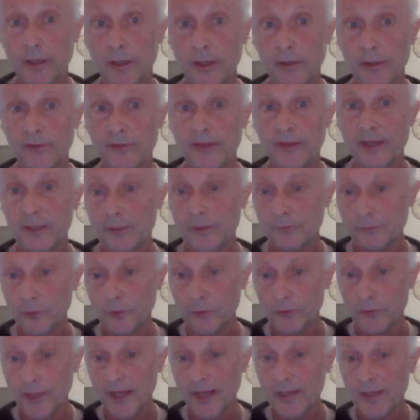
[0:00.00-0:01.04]
data flow
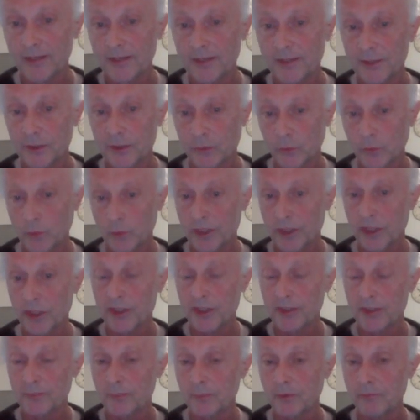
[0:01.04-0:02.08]
analysis, which
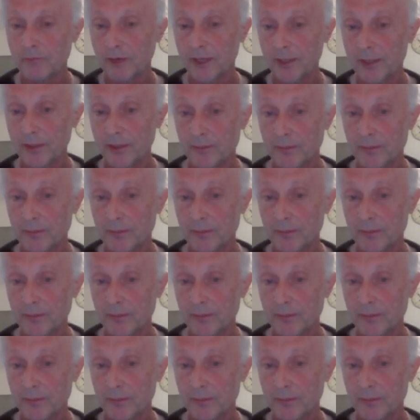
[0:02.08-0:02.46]
is provided